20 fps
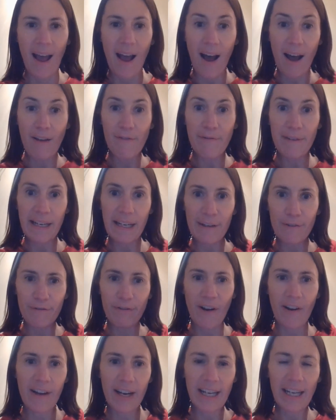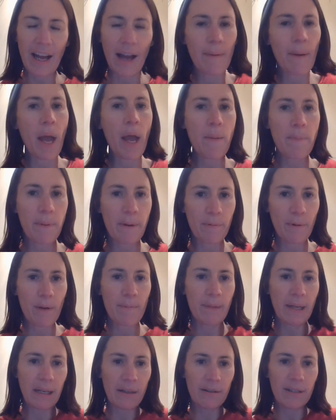I'm feeling fine. I hope it
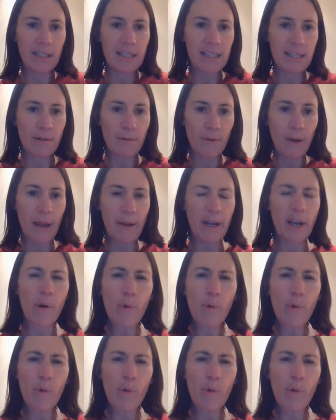won't be long until we